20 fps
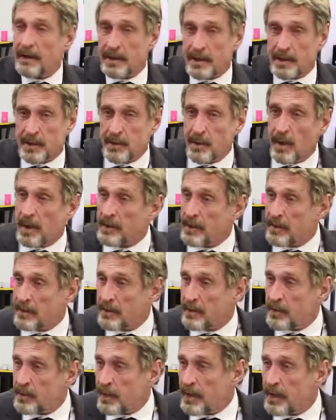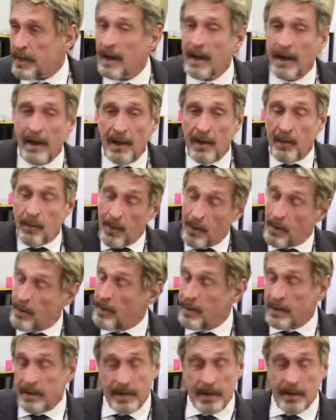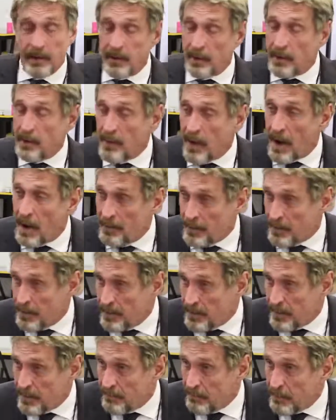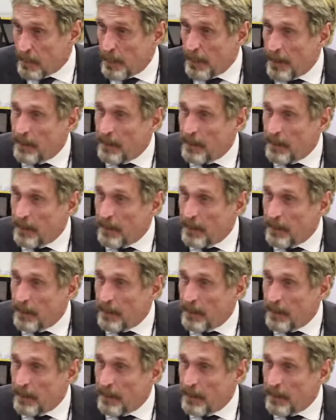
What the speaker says: This is what they're doing. We will continue to monitor them.